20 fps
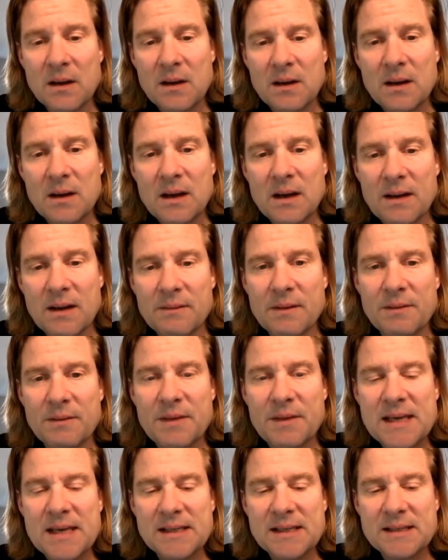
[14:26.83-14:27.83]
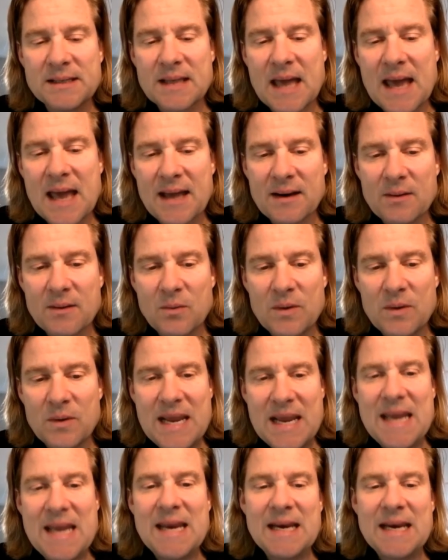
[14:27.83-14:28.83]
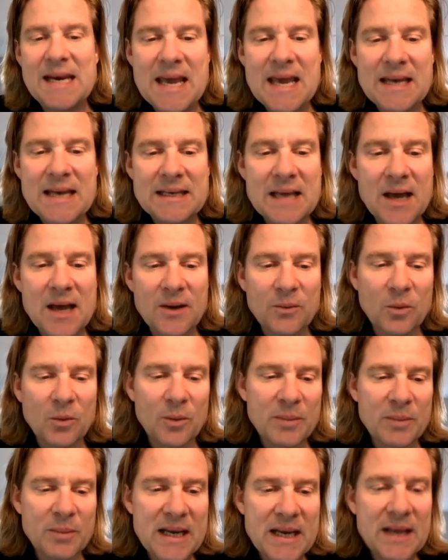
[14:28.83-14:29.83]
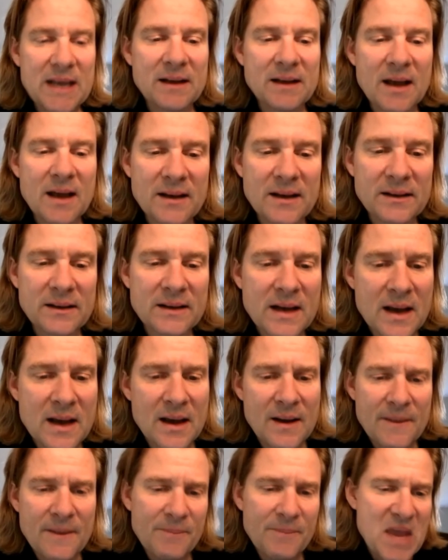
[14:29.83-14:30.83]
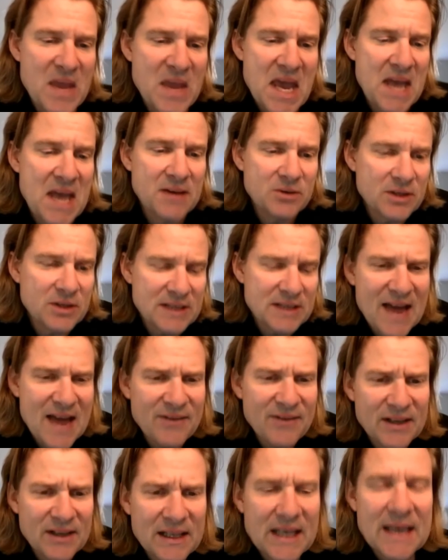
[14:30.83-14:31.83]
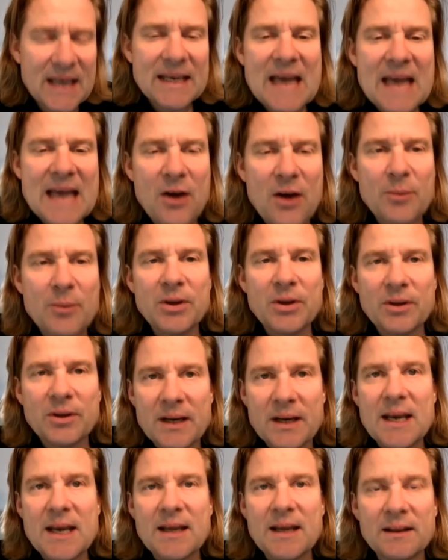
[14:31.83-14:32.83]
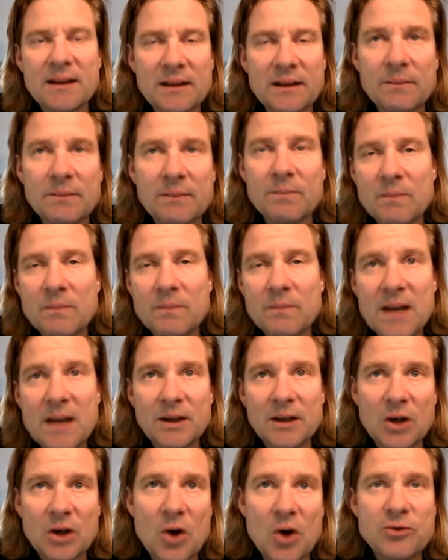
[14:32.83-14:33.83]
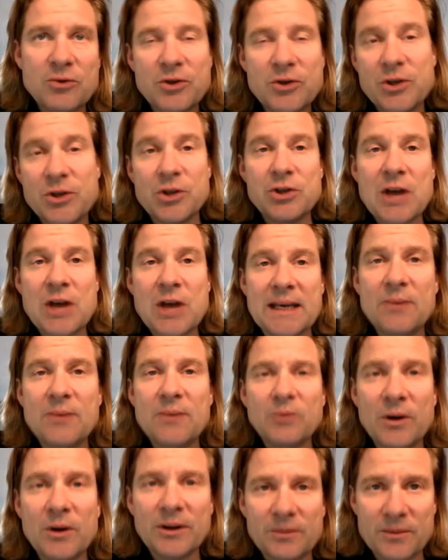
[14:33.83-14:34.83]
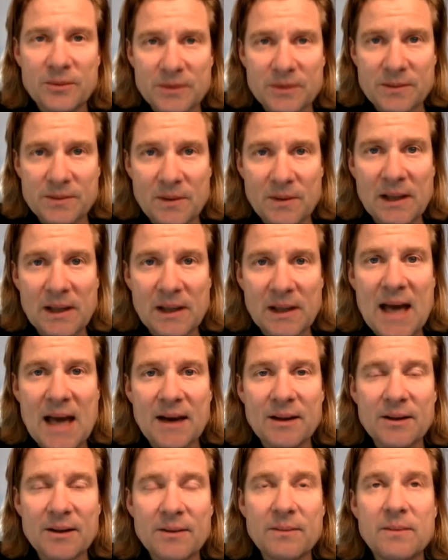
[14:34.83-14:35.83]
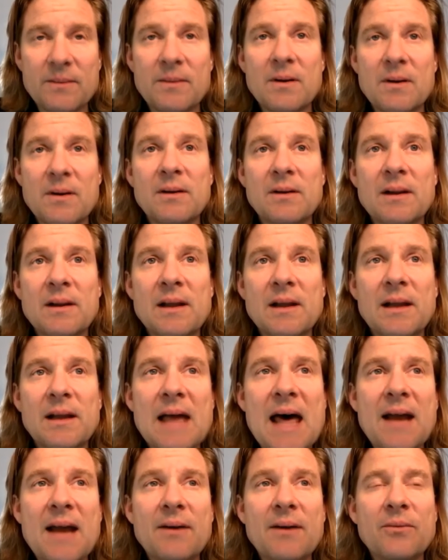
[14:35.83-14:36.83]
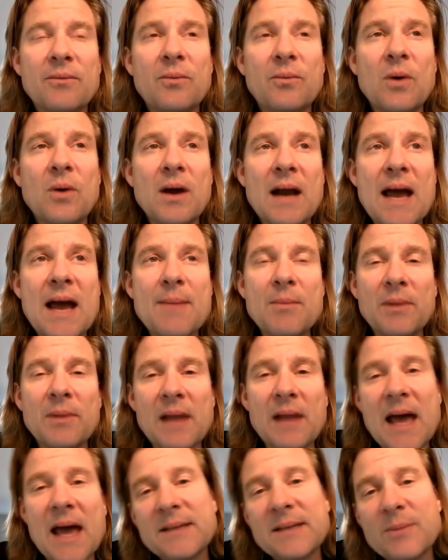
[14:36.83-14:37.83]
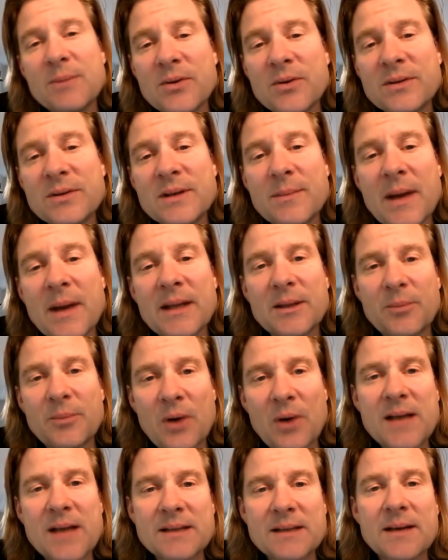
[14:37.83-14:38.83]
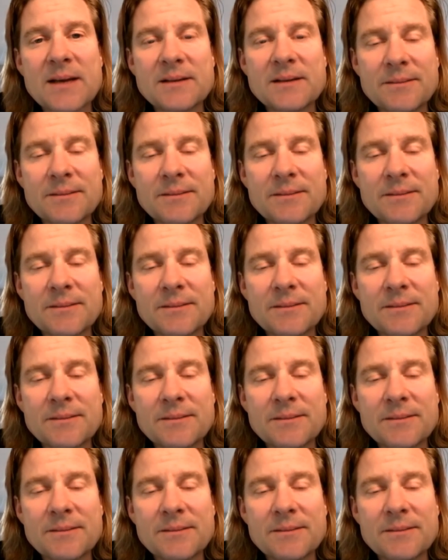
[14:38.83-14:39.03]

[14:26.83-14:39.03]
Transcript: the things that needed to get done were being done, and just having the accountability and the coach to check in with was a lot of what I liked most about the process.